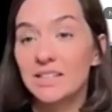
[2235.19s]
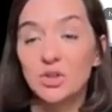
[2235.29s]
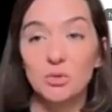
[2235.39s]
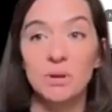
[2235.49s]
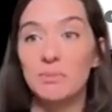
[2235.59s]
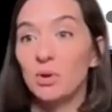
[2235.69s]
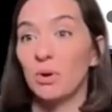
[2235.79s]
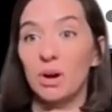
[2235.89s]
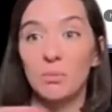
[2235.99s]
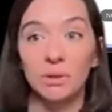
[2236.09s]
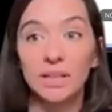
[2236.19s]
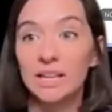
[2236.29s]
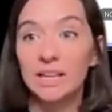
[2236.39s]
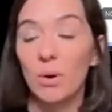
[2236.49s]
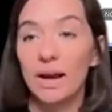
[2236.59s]
These are people who are
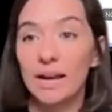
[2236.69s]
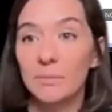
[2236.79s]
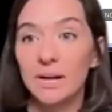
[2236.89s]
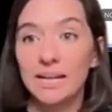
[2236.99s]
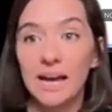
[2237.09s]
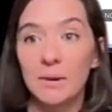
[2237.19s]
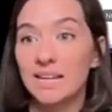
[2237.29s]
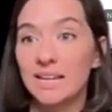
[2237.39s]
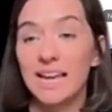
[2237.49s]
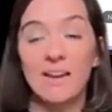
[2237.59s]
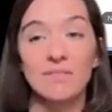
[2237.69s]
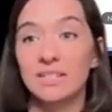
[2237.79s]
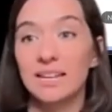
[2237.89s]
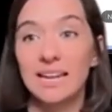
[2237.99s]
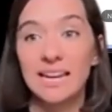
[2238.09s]
completely quiet in my database. They have
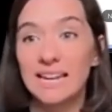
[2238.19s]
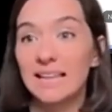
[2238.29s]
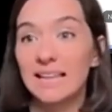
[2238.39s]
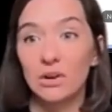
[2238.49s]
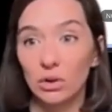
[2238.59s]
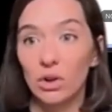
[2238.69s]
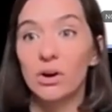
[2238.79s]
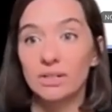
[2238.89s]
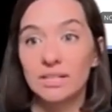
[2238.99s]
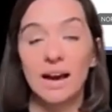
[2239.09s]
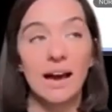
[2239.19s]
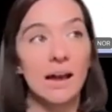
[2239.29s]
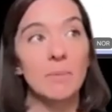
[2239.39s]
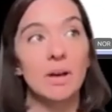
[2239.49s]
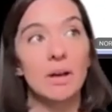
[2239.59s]
not done anything in a long
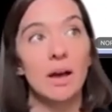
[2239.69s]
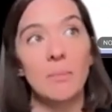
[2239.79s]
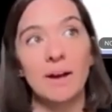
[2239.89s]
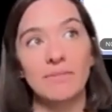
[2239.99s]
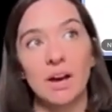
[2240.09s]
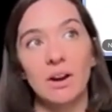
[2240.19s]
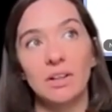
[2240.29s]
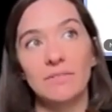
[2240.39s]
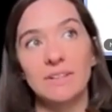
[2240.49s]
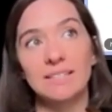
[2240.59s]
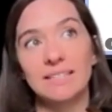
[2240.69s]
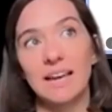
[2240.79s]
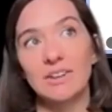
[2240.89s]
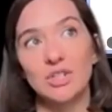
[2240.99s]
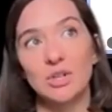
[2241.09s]
time. I've got all of these
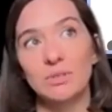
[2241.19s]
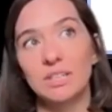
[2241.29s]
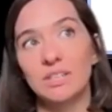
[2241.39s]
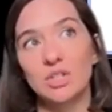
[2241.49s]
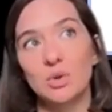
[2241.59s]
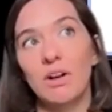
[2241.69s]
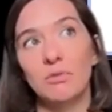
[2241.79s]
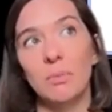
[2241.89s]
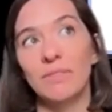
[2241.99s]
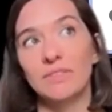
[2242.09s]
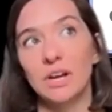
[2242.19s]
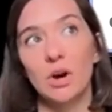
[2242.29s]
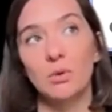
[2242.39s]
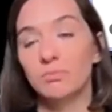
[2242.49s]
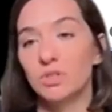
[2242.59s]
set to since 12 months
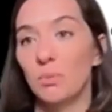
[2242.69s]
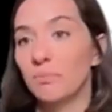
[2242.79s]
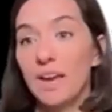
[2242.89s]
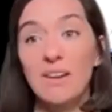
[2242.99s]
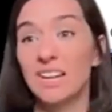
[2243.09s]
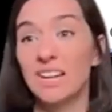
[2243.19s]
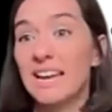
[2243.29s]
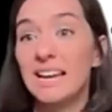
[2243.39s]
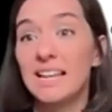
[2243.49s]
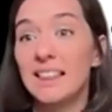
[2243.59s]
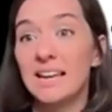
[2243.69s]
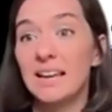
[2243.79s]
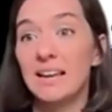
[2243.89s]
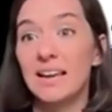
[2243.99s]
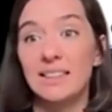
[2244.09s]
ago. So they haven't done
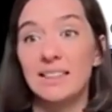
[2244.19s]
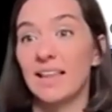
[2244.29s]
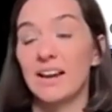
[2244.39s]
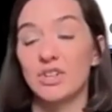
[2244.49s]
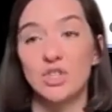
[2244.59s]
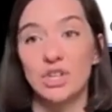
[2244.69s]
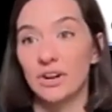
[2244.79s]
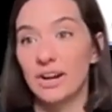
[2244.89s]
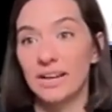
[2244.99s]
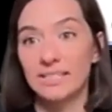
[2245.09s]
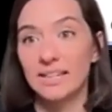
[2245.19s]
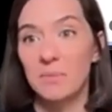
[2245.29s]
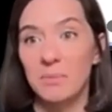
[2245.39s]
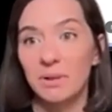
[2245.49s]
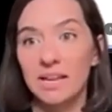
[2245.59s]
anything in the last year inside
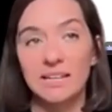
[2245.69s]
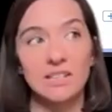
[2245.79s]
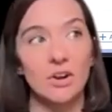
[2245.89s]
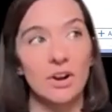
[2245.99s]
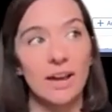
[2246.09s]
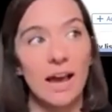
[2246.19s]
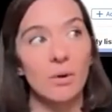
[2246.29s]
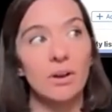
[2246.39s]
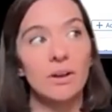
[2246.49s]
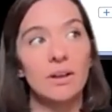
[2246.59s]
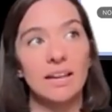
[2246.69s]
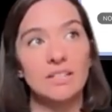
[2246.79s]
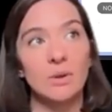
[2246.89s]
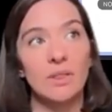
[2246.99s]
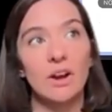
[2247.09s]
my Planning Center account.
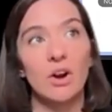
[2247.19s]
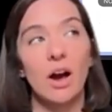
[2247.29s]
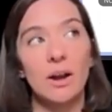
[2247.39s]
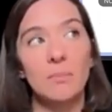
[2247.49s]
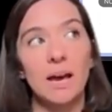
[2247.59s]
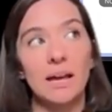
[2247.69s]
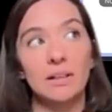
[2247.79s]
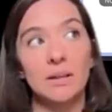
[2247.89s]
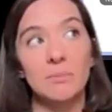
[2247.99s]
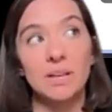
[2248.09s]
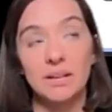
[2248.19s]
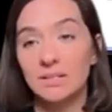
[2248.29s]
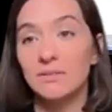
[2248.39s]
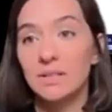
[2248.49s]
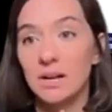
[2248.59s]
And so they are automatically,
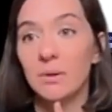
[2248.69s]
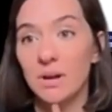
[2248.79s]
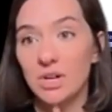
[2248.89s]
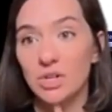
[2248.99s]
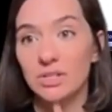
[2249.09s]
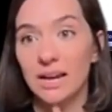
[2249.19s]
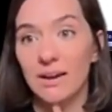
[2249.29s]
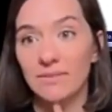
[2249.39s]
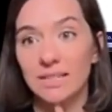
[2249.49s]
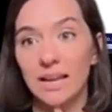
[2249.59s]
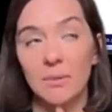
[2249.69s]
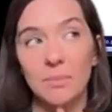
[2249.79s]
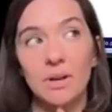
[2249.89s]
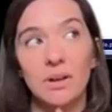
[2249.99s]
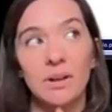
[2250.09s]
because of the automations I have set up,
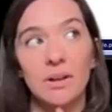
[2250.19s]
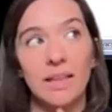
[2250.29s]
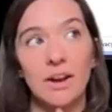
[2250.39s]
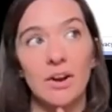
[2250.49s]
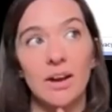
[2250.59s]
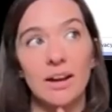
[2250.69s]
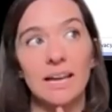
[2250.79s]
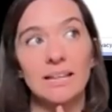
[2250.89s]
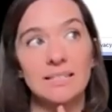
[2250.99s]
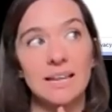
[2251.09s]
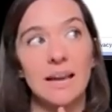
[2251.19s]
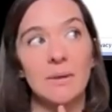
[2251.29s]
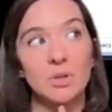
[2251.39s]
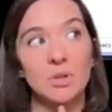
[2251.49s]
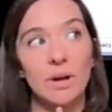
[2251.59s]
they are going to get
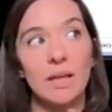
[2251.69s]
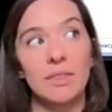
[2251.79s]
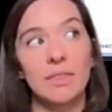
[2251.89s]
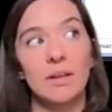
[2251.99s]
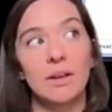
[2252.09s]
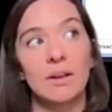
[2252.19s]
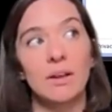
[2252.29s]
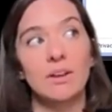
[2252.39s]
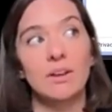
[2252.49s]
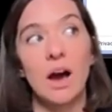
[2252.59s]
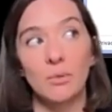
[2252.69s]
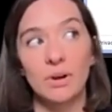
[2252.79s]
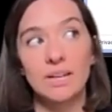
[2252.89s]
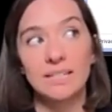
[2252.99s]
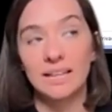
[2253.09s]
stamped with not
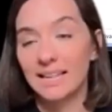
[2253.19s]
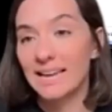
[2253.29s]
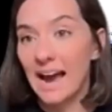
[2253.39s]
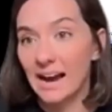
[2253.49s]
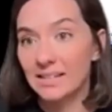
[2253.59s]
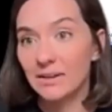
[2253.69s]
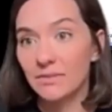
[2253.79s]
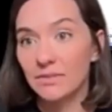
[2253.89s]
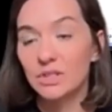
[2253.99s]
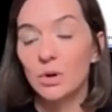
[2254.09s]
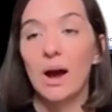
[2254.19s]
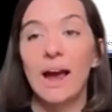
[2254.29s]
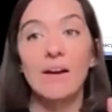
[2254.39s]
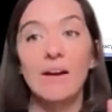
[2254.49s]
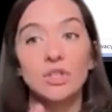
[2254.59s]
recently active. So I
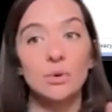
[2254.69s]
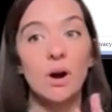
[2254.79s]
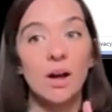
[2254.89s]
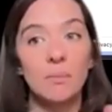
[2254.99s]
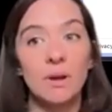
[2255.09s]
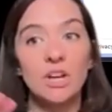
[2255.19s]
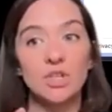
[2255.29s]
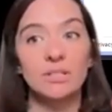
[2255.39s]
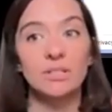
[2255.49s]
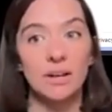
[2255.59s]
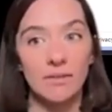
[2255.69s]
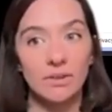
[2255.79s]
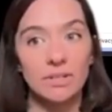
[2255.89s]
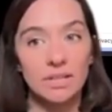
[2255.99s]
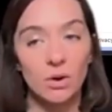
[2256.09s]
have 2 automations on
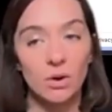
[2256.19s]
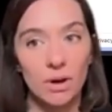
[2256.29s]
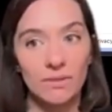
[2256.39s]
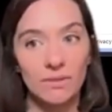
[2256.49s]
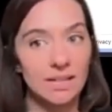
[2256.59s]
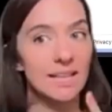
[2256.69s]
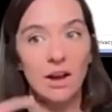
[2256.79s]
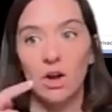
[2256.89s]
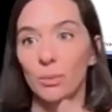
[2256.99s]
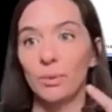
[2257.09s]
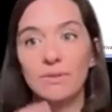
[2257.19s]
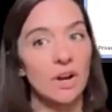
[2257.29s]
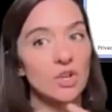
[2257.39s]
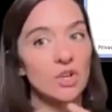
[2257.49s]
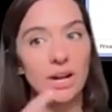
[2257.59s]
every single one of these. They all
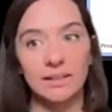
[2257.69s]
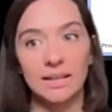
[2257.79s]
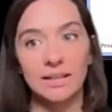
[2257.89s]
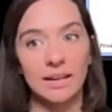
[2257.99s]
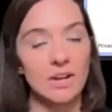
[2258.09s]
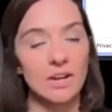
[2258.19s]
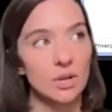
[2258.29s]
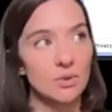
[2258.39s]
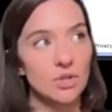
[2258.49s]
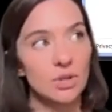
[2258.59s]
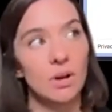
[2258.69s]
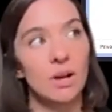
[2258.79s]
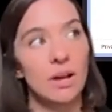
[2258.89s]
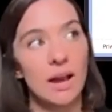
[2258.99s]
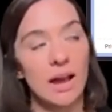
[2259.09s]
refresh nightly, like I showed you.
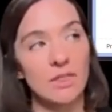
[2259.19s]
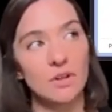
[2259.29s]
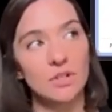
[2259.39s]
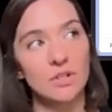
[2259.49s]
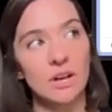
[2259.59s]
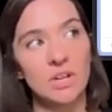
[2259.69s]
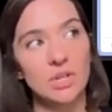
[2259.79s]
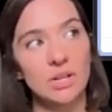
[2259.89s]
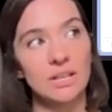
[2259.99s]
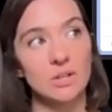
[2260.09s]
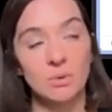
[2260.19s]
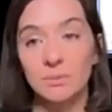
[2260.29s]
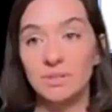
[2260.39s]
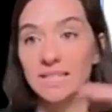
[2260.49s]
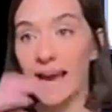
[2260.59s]
And the first automation is when
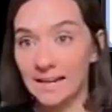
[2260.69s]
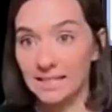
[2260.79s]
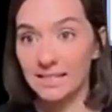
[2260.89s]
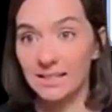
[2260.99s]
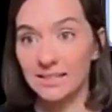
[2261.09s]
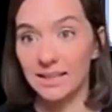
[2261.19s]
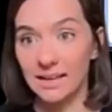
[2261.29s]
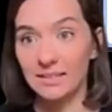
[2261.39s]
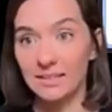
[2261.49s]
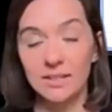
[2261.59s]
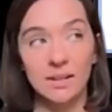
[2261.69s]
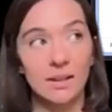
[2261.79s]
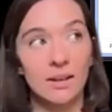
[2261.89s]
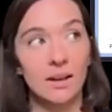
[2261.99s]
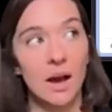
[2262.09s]
someone's added to this list,
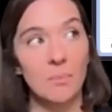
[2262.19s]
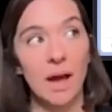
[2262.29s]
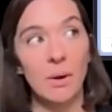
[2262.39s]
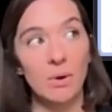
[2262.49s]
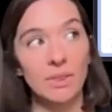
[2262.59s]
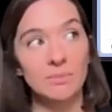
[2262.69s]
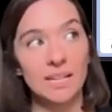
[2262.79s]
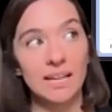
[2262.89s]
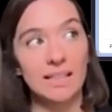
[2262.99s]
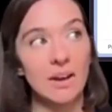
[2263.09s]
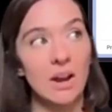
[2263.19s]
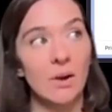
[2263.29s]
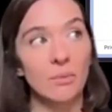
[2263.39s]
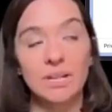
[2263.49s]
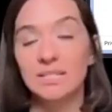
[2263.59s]
I want them to get that
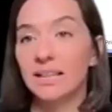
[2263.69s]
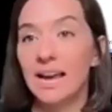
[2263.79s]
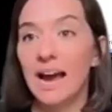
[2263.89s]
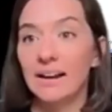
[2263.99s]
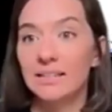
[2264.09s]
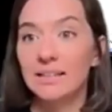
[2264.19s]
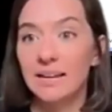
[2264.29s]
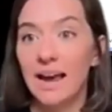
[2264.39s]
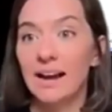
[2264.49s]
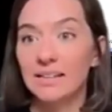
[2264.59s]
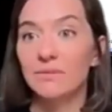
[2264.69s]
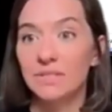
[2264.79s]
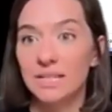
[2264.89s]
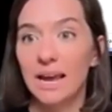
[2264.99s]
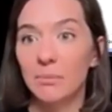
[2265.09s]
not recently active
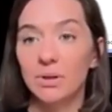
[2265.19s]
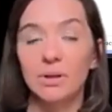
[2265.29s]
stamp.